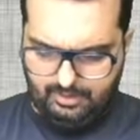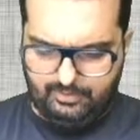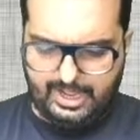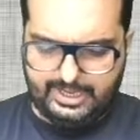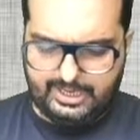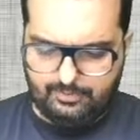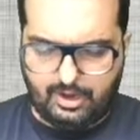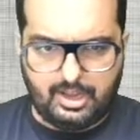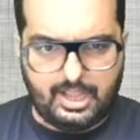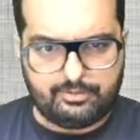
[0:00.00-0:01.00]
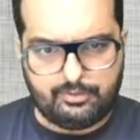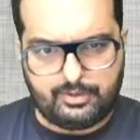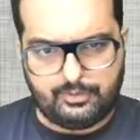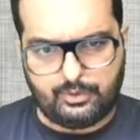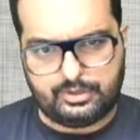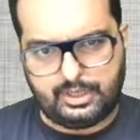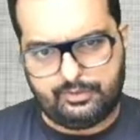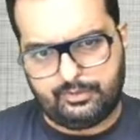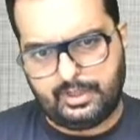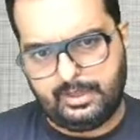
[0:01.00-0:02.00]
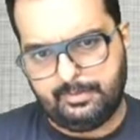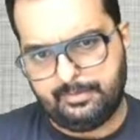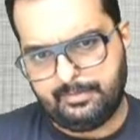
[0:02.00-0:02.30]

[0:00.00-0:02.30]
Will I get 1,54,350?